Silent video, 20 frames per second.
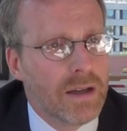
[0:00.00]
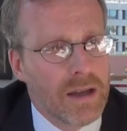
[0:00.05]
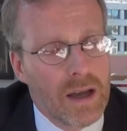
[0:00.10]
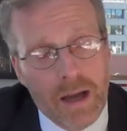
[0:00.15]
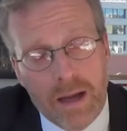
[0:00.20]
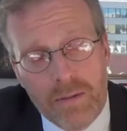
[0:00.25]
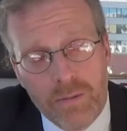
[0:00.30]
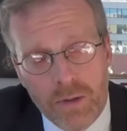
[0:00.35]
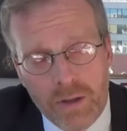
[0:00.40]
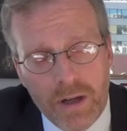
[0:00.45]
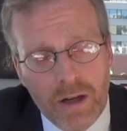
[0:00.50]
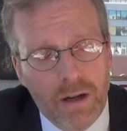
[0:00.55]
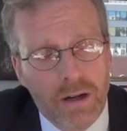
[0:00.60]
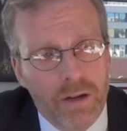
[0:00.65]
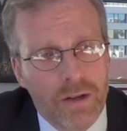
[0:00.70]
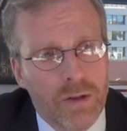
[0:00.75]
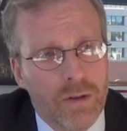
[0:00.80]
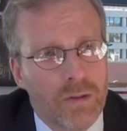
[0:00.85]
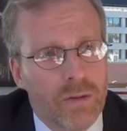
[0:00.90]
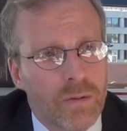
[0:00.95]
I would
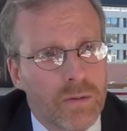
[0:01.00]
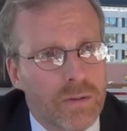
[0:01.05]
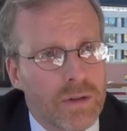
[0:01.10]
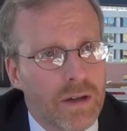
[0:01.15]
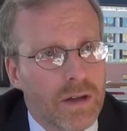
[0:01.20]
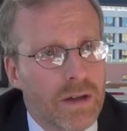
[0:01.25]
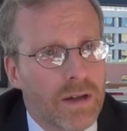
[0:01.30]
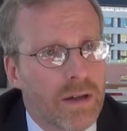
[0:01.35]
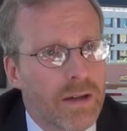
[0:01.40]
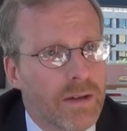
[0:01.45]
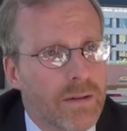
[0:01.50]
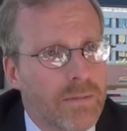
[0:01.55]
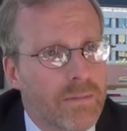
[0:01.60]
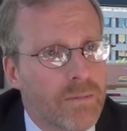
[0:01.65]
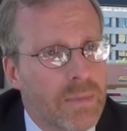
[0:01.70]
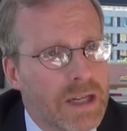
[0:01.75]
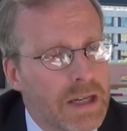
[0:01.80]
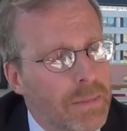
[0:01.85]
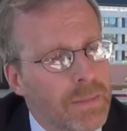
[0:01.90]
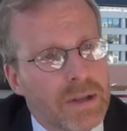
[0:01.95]
argue,
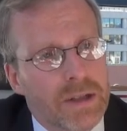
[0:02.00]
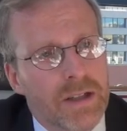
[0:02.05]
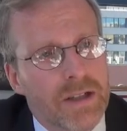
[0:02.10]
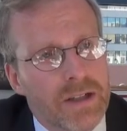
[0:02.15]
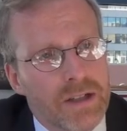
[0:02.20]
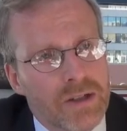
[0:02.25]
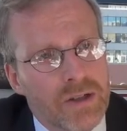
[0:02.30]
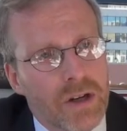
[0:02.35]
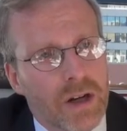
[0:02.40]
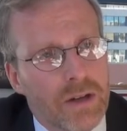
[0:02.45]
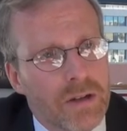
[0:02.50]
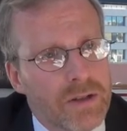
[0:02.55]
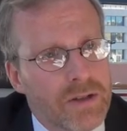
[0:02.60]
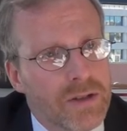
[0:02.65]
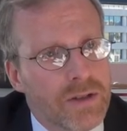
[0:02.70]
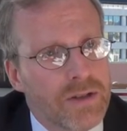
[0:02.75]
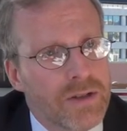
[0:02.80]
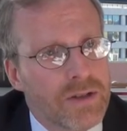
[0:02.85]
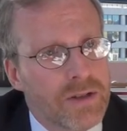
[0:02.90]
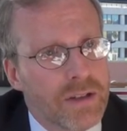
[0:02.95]
manipulated
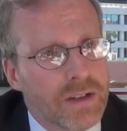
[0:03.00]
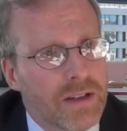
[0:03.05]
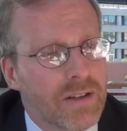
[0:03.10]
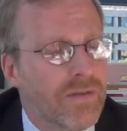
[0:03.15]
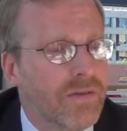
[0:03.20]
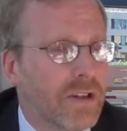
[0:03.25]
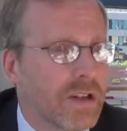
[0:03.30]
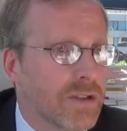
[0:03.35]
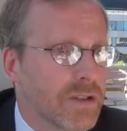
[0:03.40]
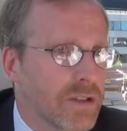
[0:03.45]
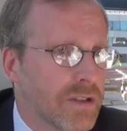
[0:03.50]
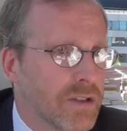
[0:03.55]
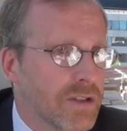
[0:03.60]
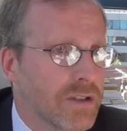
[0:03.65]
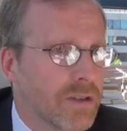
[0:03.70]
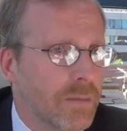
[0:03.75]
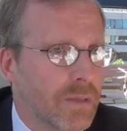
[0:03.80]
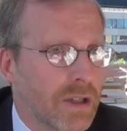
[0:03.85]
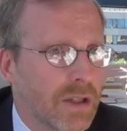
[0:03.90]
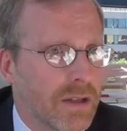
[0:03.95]
charges and convictions
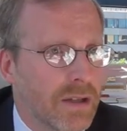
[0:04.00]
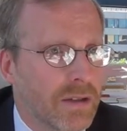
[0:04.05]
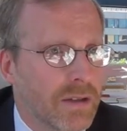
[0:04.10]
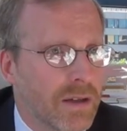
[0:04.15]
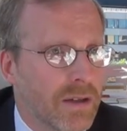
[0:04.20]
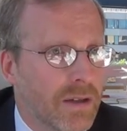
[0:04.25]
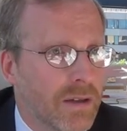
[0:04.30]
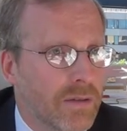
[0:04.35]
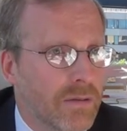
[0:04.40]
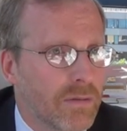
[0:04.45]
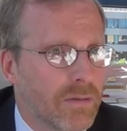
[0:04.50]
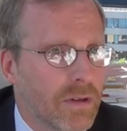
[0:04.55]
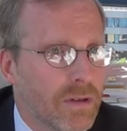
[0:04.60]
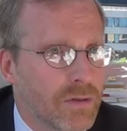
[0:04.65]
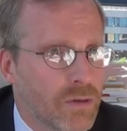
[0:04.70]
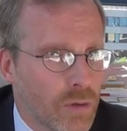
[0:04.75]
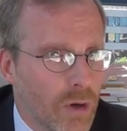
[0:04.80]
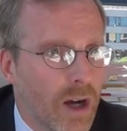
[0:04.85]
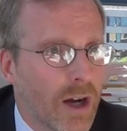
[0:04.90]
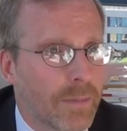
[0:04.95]
to be
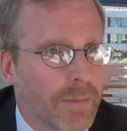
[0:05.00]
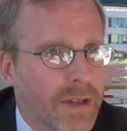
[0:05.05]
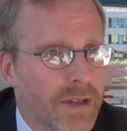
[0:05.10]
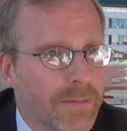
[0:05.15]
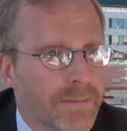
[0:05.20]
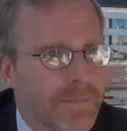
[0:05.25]
dropped.